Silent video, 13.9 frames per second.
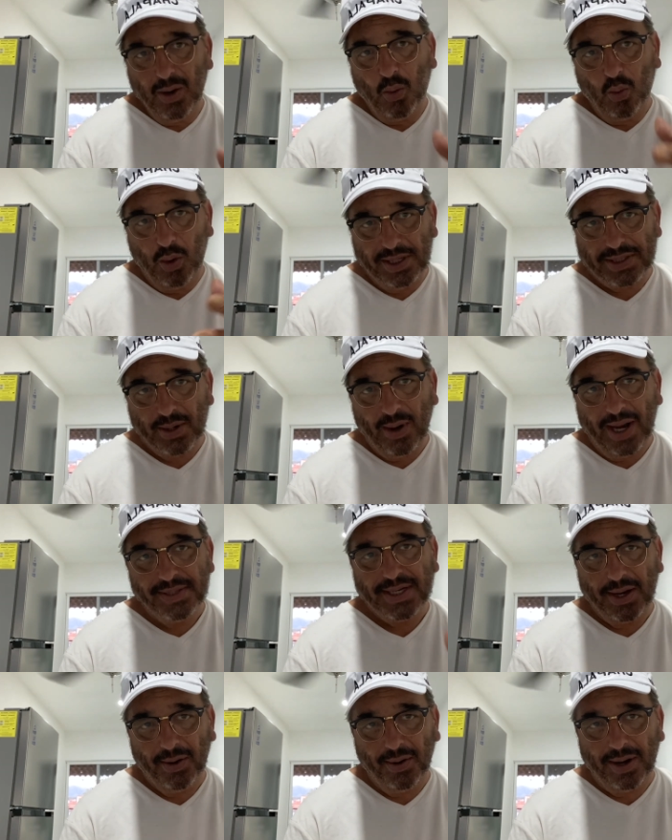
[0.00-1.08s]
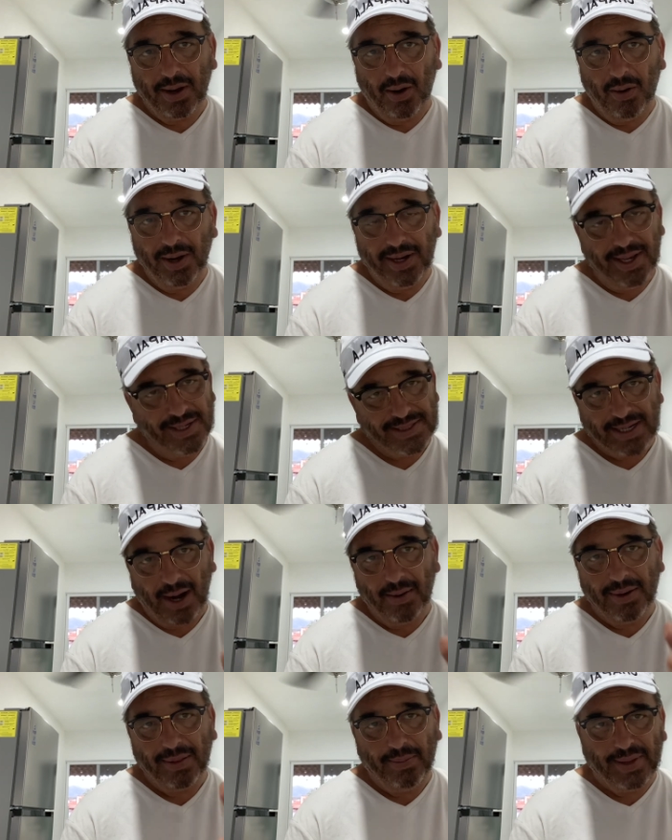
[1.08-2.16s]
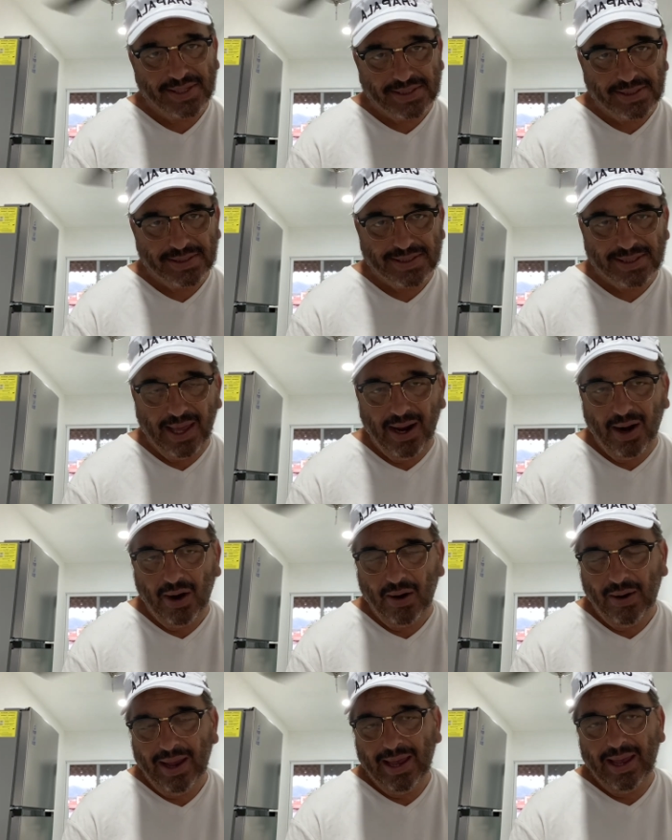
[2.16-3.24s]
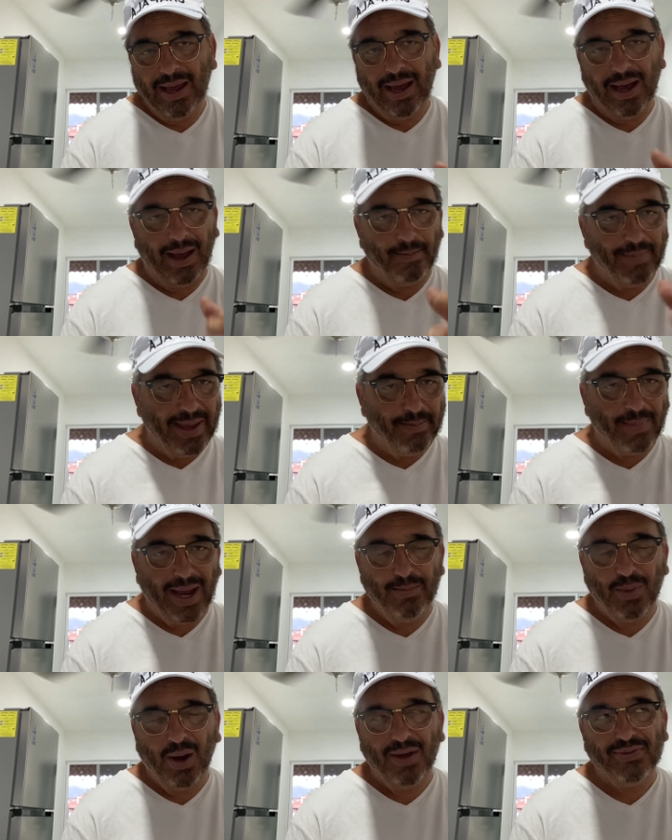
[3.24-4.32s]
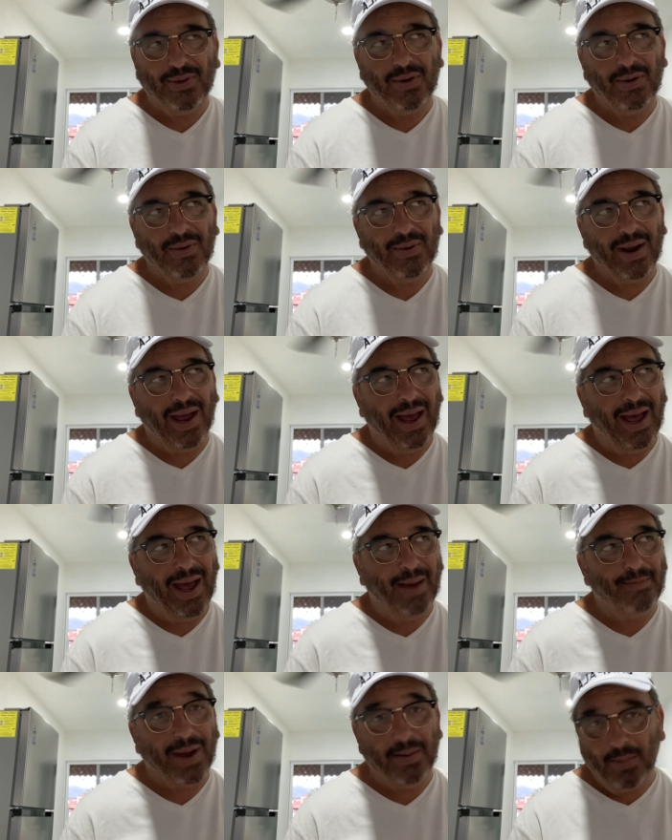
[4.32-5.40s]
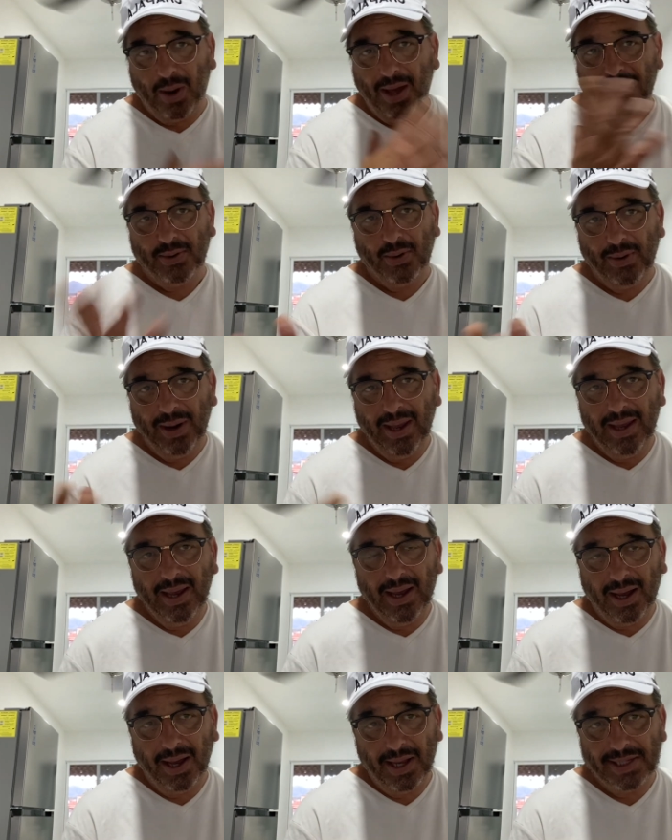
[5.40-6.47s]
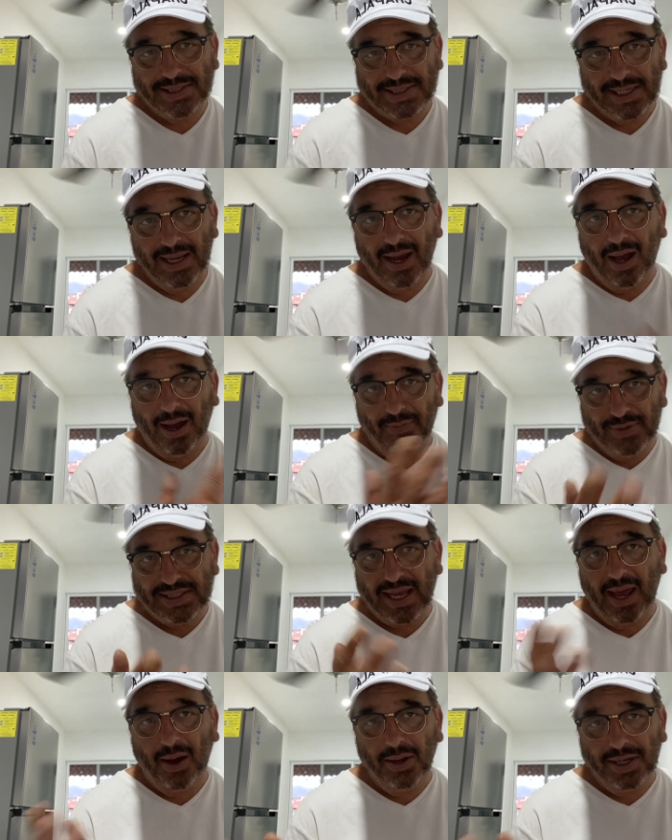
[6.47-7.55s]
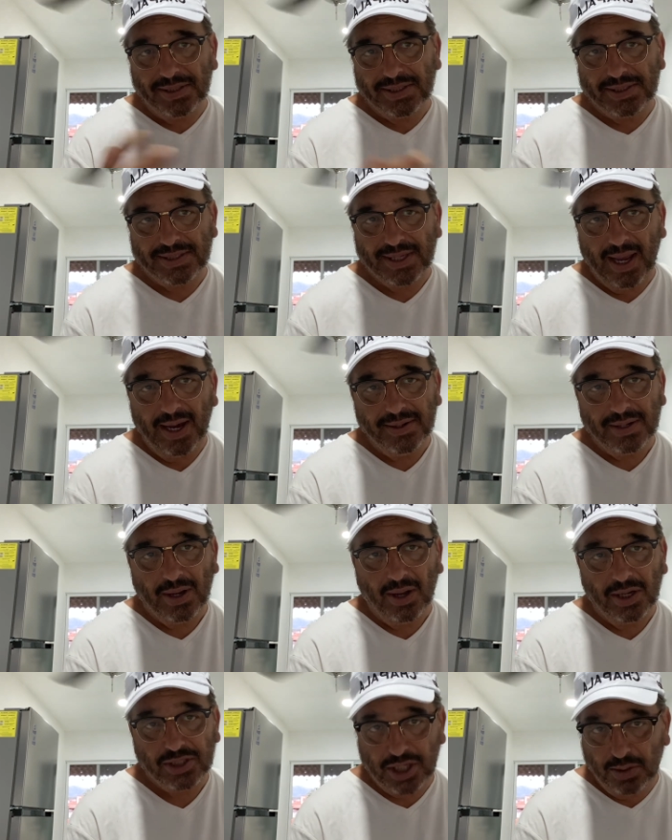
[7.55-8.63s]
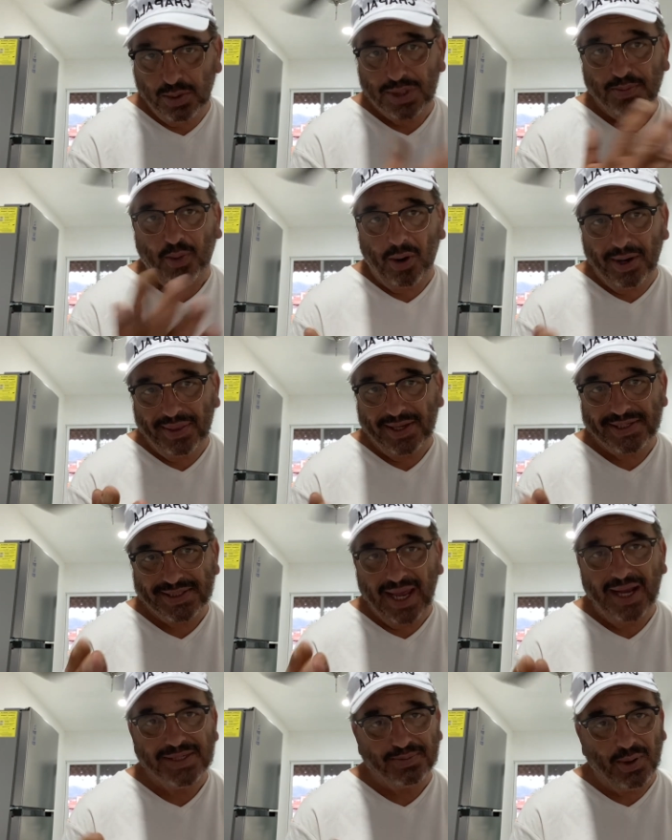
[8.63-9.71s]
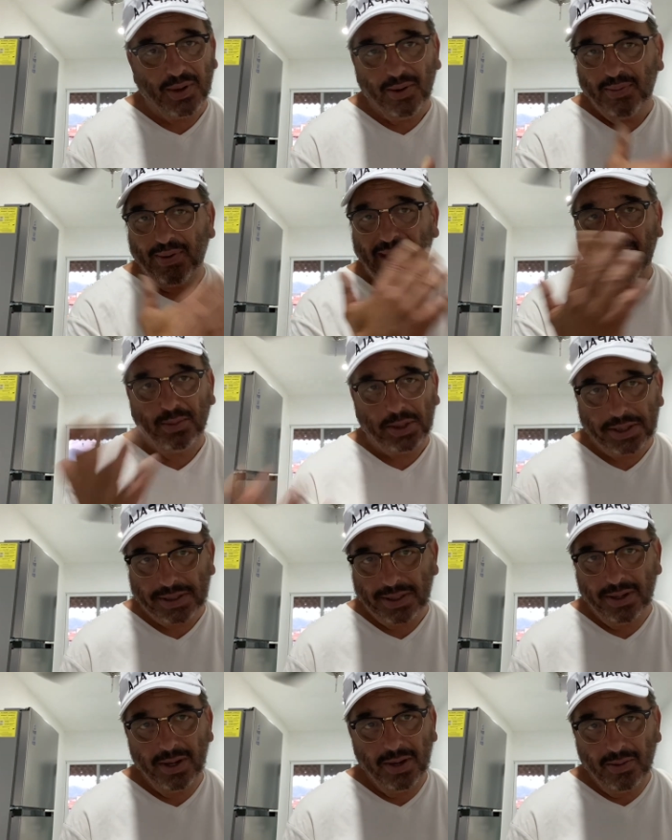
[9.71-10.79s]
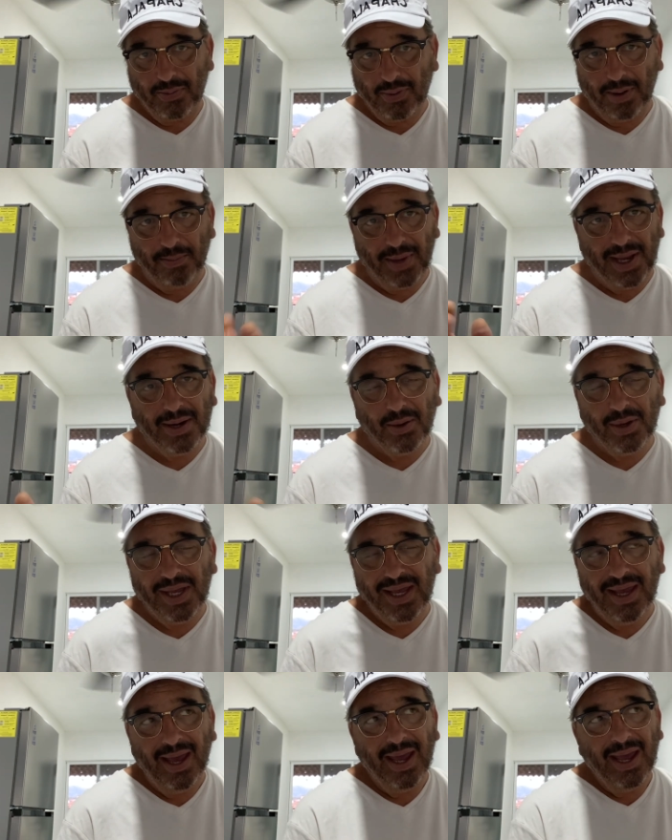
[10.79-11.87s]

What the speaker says: Windsor, Ontario. And he started a business there. Met my mother. My mother is of Italian descent. She was born in the States, but her family's from Italy.